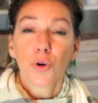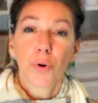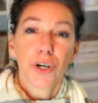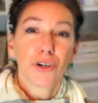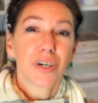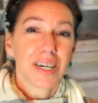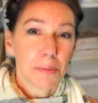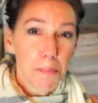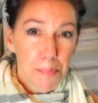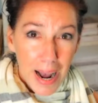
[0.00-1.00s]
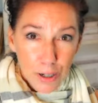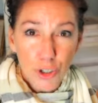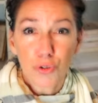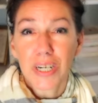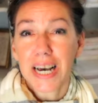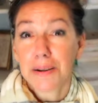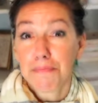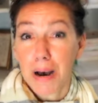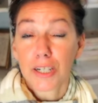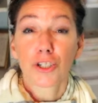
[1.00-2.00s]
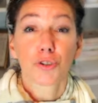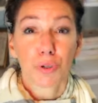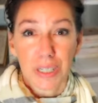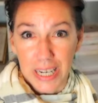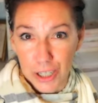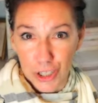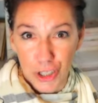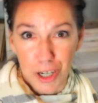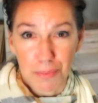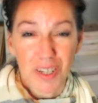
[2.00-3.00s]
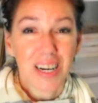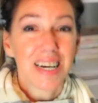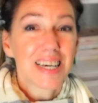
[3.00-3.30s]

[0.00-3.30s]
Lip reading: where you're in boundary and meshed relationships.